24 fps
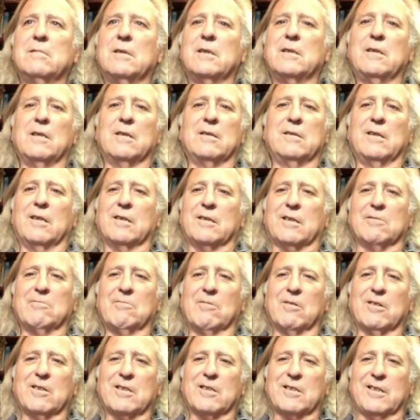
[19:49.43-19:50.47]
nothing
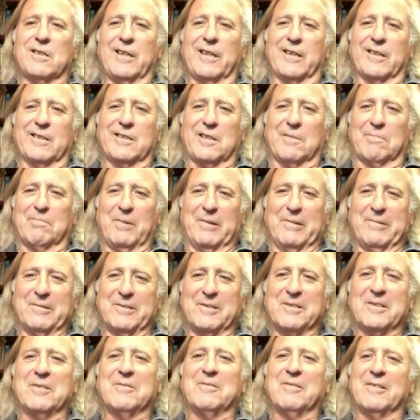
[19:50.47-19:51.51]
works like it's
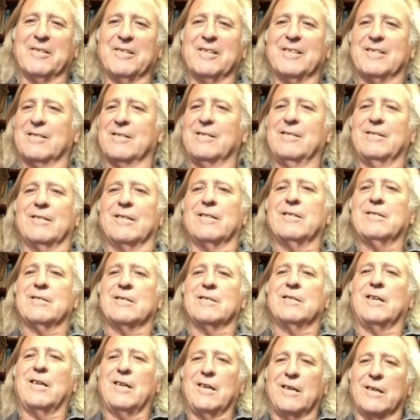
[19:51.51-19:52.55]
supposed to, or
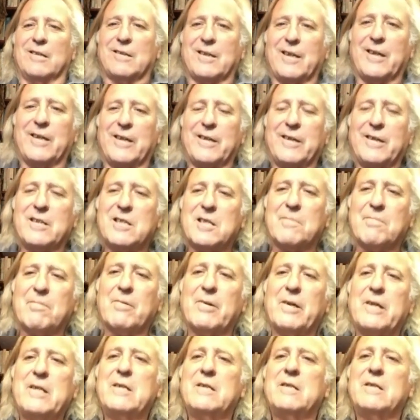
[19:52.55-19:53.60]
there's not that
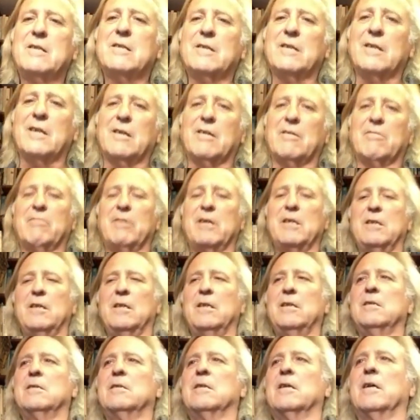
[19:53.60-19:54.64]
inspiration there, and we
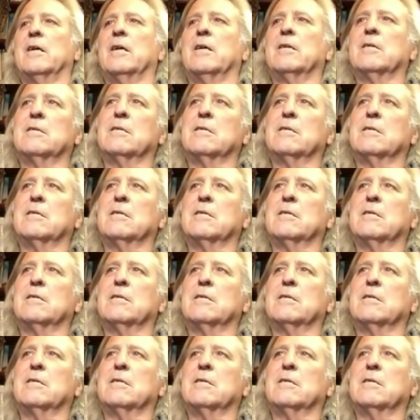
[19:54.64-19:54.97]
need that.